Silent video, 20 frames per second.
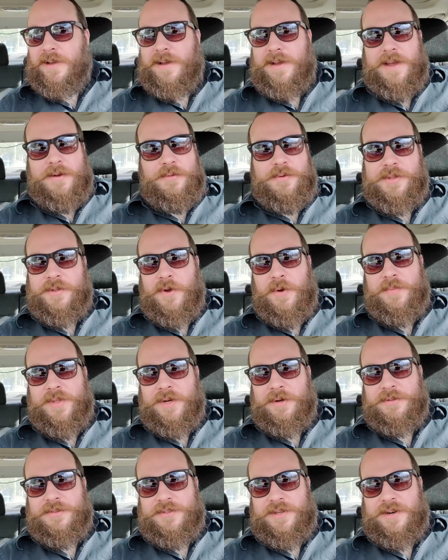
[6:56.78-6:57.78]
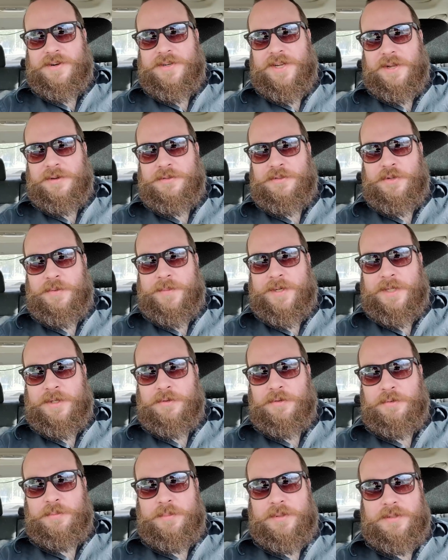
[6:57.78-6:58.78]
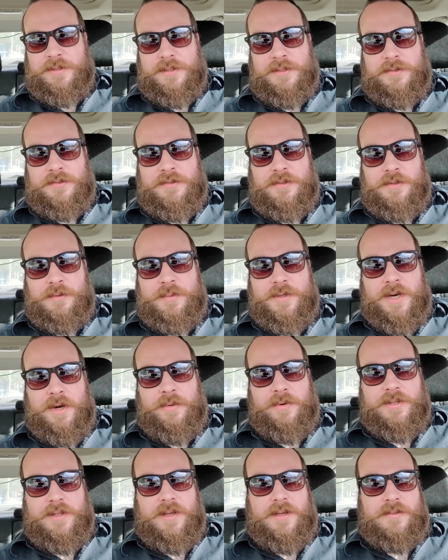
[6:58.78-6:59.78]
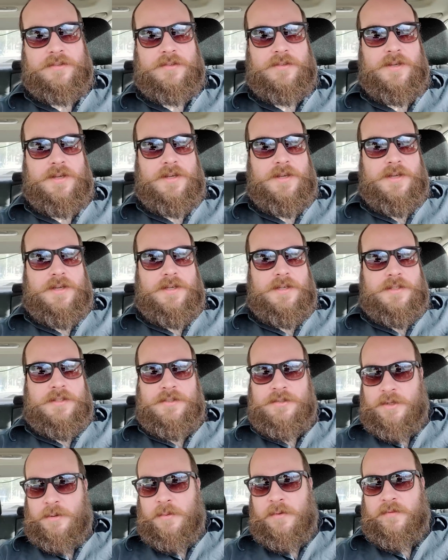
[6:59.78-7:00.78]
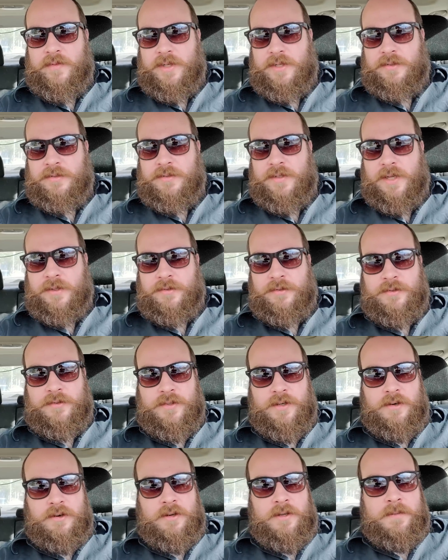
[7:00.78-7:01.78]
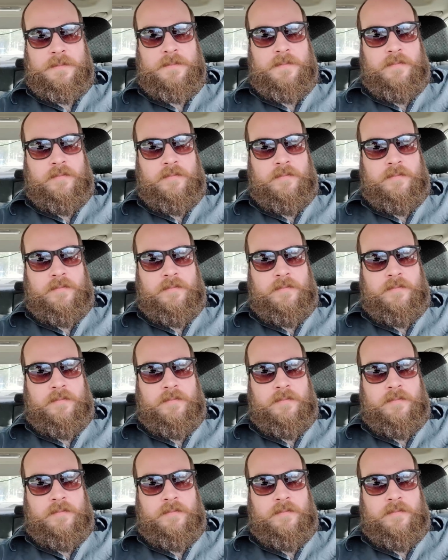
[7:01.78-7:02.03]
I really hope they don't tear down too many old buildings too, but I realize some of it is necessary.